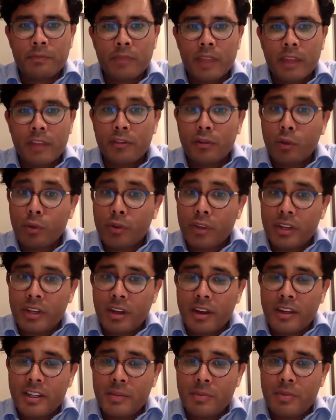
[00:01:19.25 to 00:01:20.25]
It's thought that
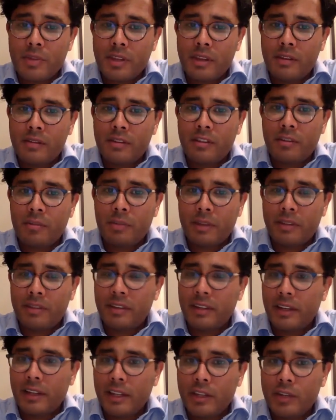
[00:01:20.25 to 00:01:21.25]
90% of
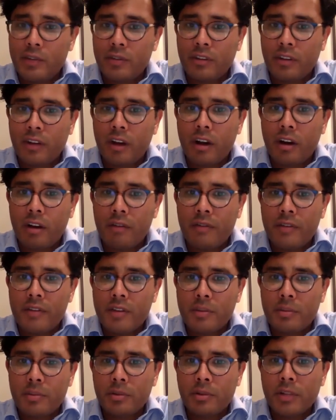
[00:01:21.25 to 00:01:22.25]
dysplastic lesions are
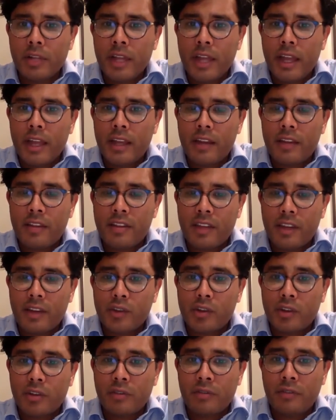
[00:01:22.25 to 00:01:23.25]
visible, and as
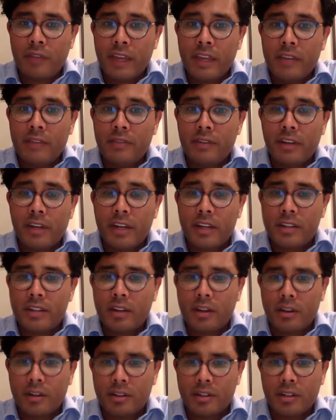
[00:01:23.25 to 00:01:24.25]
such I favour a
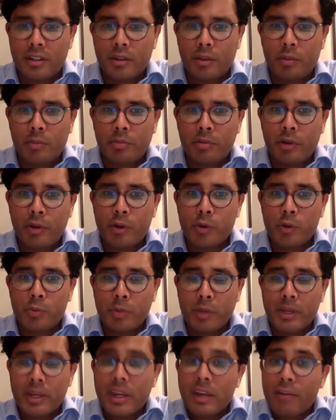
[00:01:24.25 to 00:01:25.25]
targeted approach,
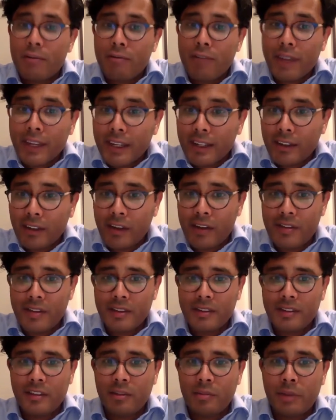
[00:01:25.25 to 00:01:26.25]
but recognising
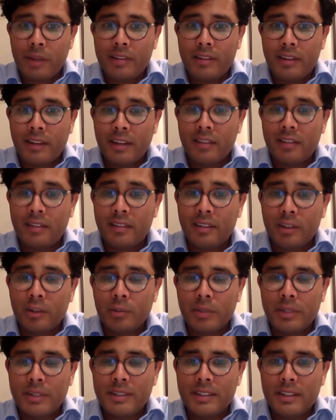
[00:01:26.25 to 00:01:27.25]
dysplasia can still
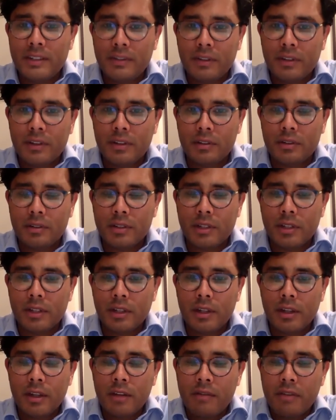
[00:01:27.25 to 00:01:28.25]
be difficult.
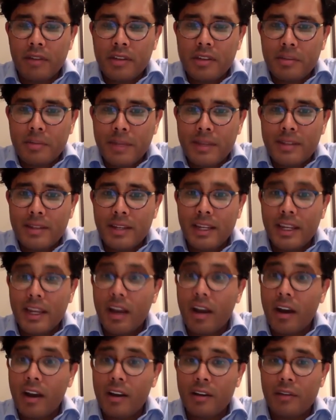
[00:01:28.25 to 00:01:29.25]

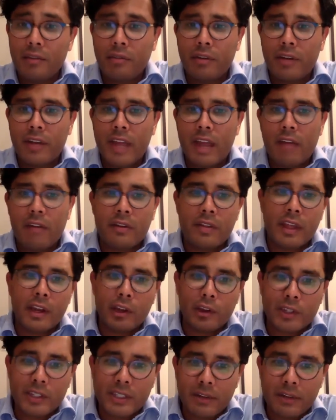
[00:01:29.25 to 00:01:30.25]
Fundamentally, I look for an area that
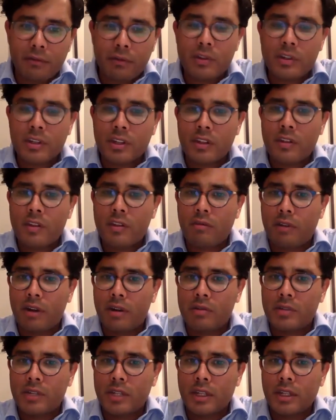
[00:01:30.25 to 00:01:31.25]
looks different to the
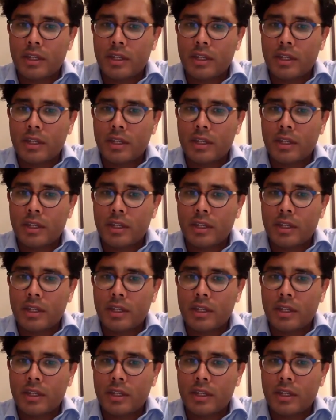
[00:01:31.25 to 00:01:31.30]
surrounding.